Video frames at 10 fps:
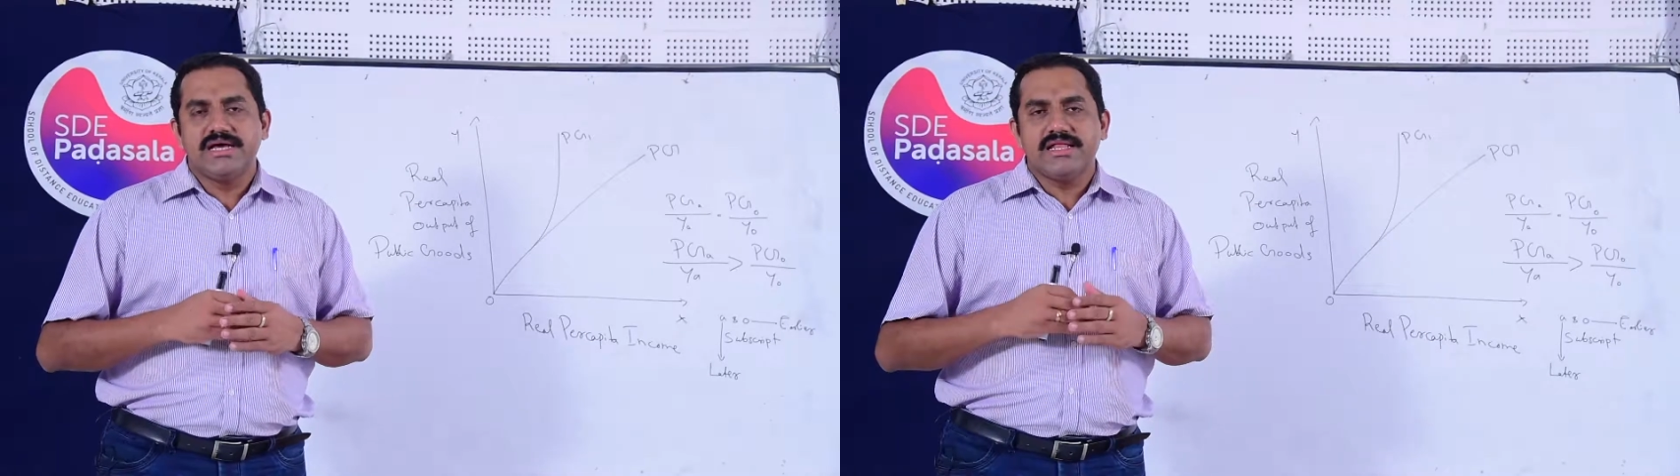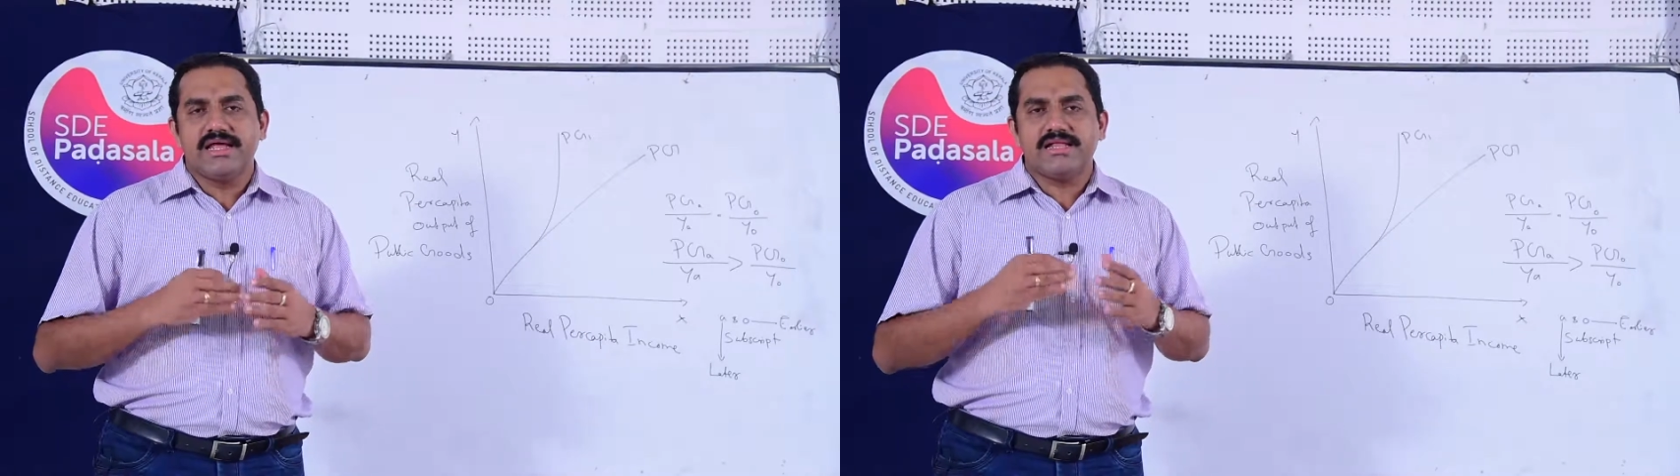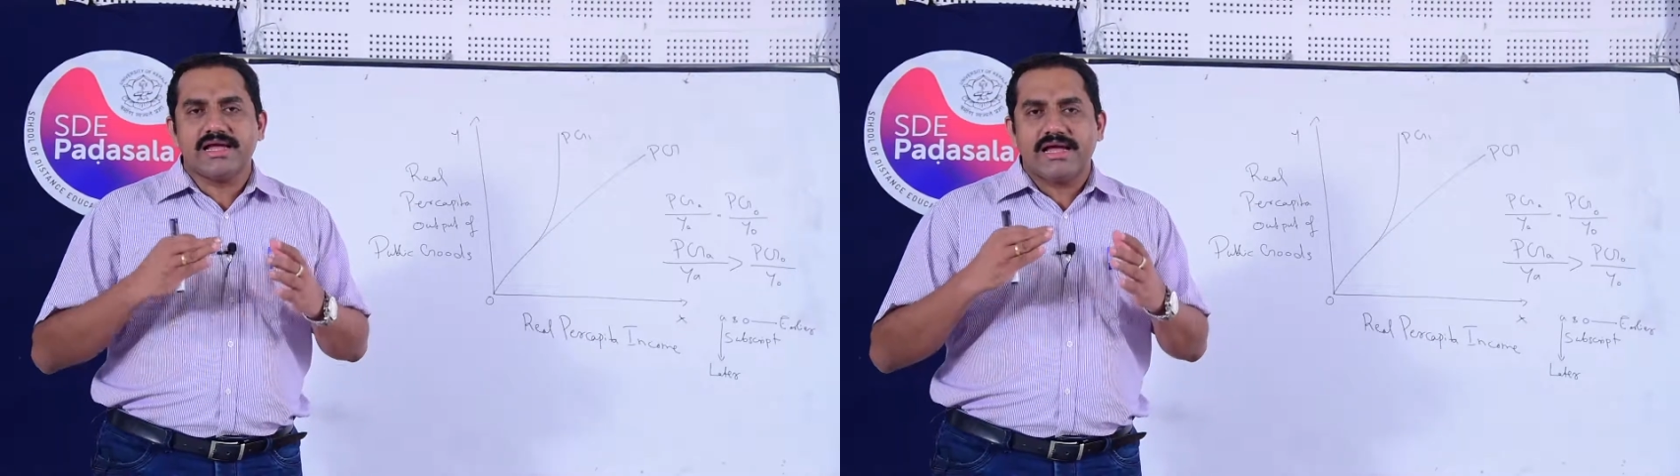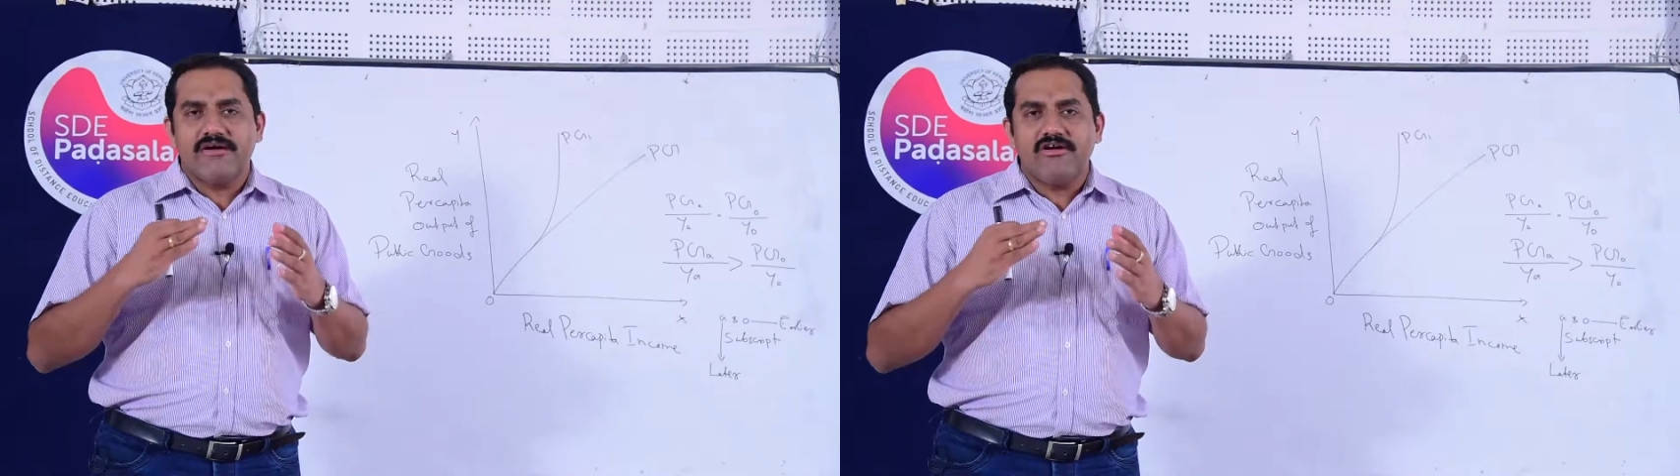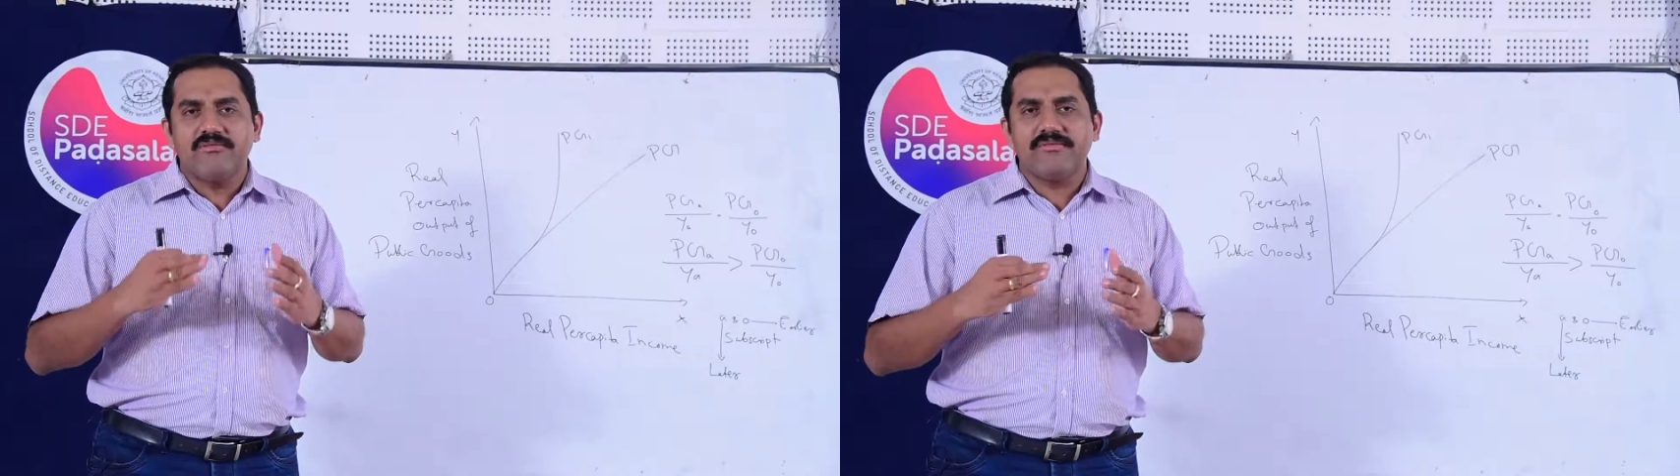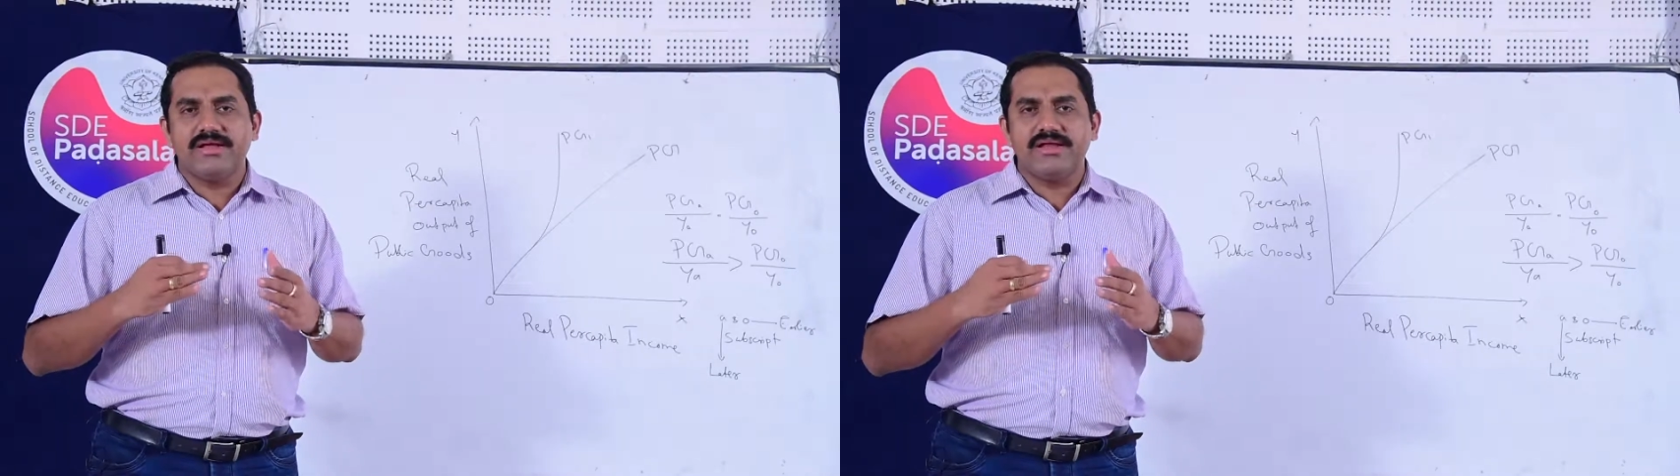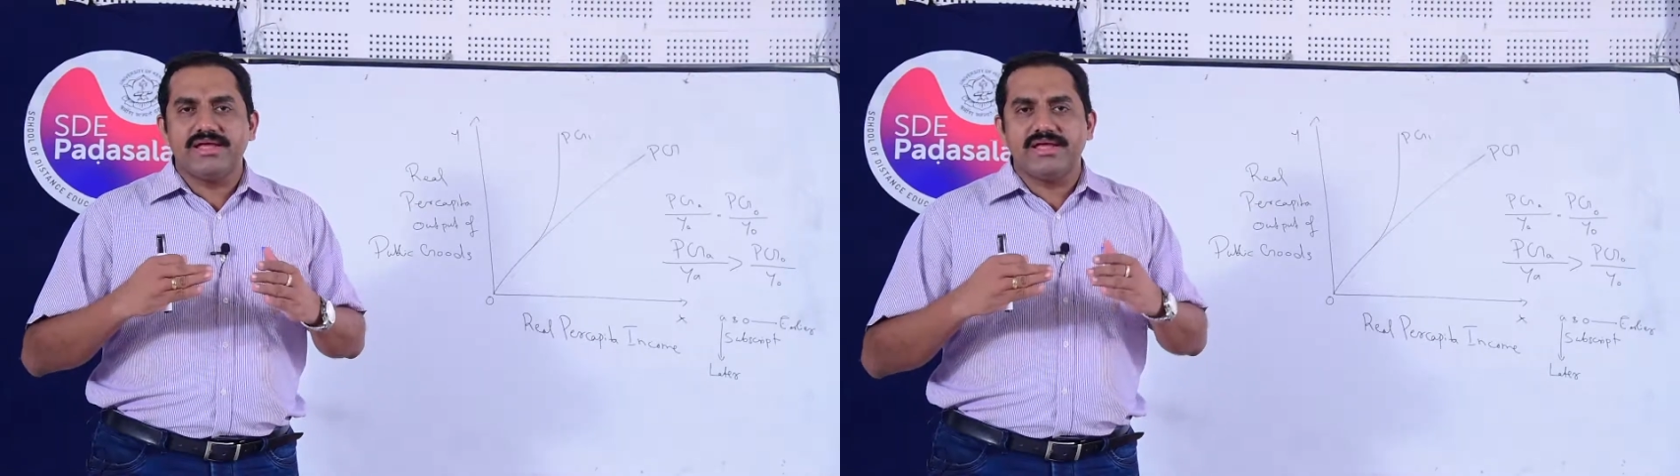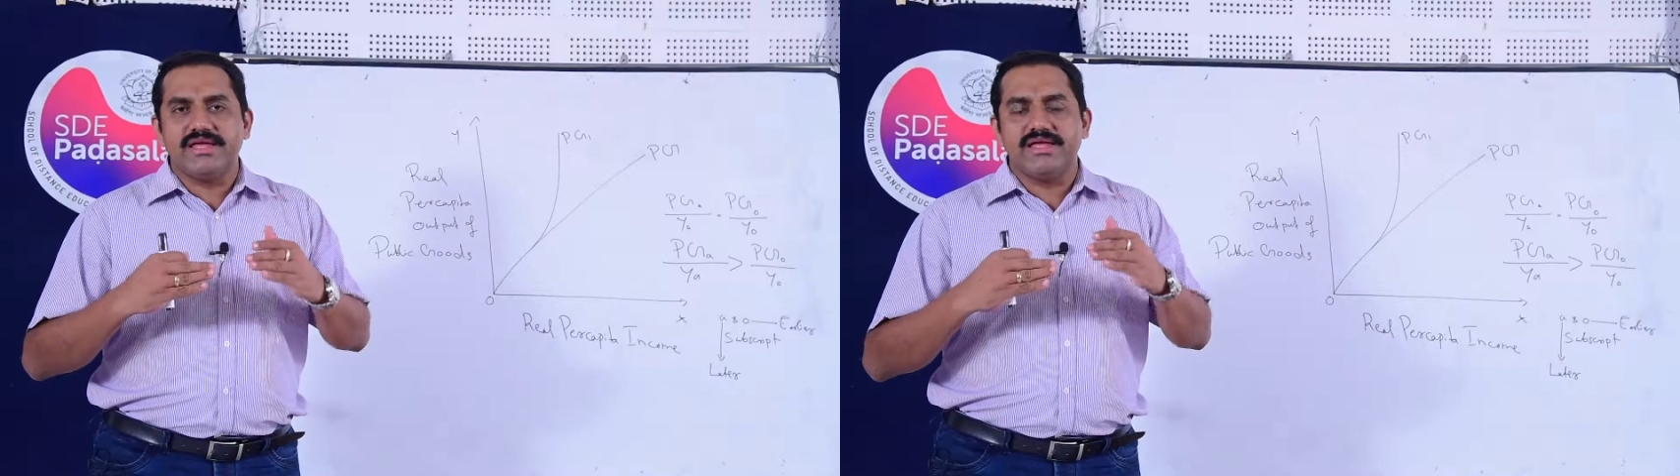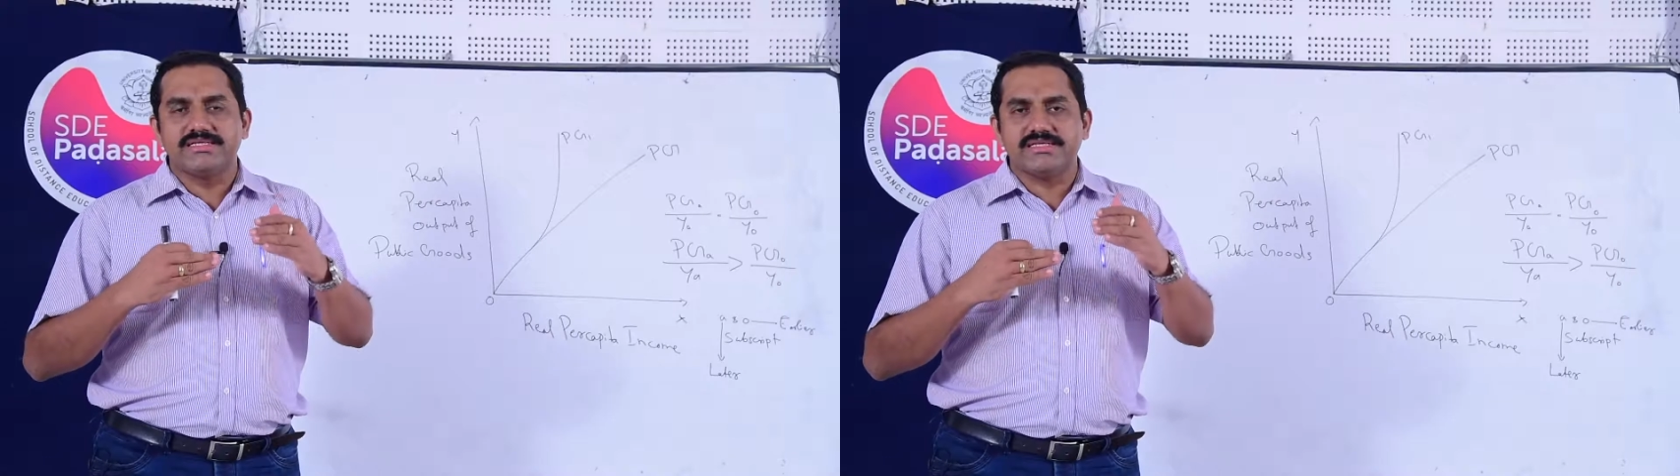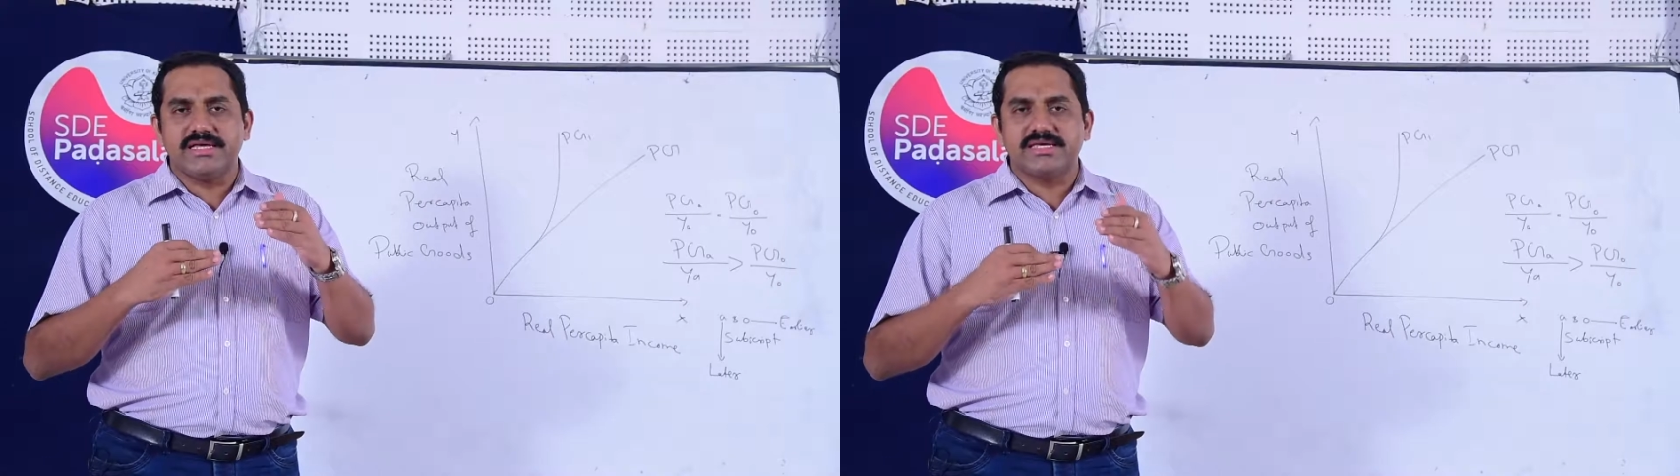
then the government is